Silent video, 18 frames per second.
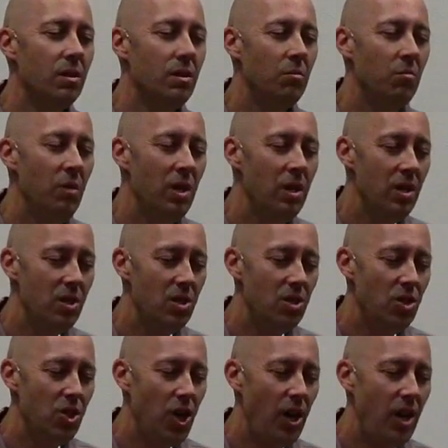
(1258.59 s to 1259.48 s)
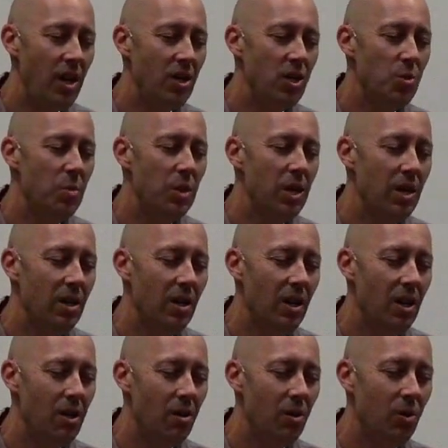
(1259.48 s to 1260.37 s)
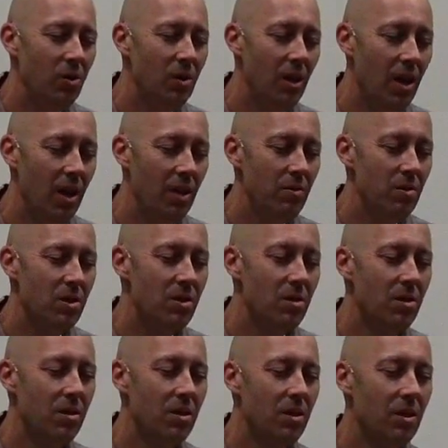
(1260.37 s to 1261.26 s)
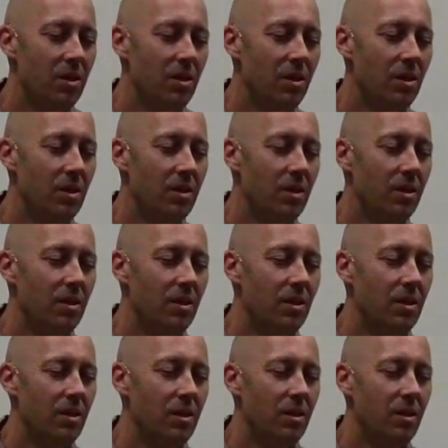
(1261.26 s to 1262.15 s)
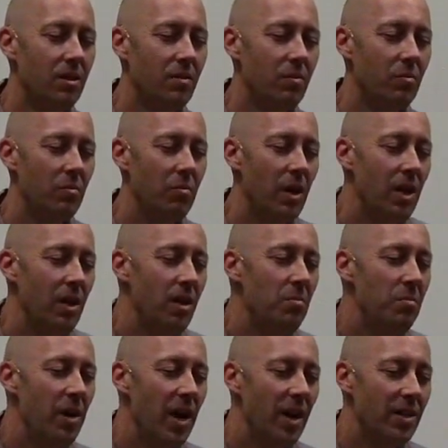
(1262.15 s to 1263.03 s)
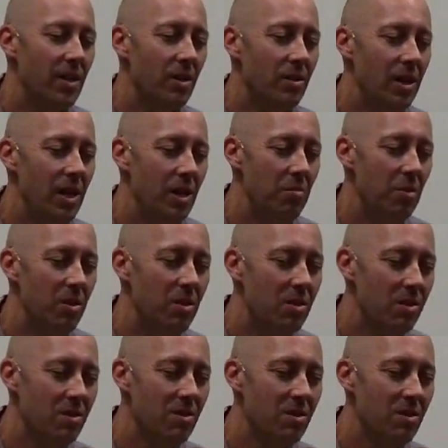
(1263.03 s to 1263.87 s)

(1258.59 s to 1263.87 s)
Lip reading: May this change begin in our own lives. May it impact our neighbors